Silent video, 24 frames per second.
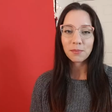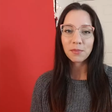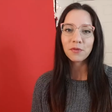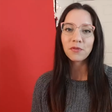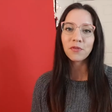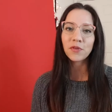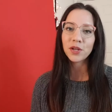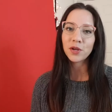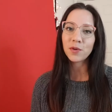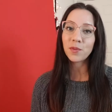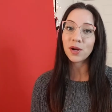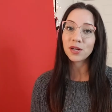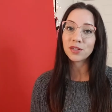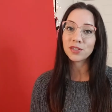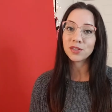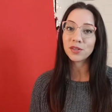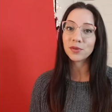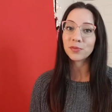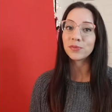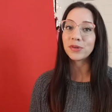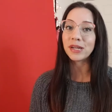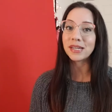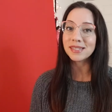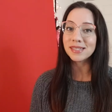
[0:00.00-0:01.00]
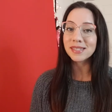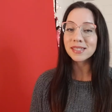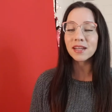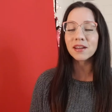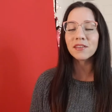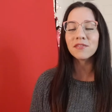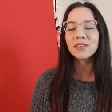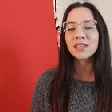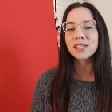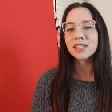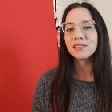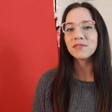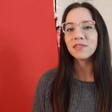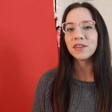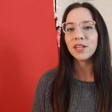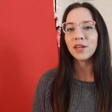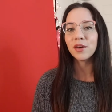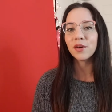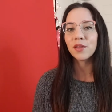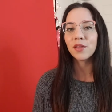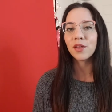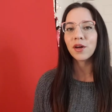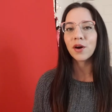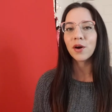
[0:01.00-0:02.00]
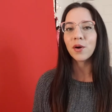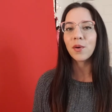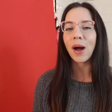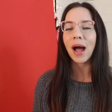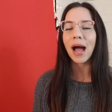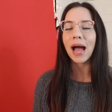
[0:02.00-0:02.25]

Before you watch the rest of this video though,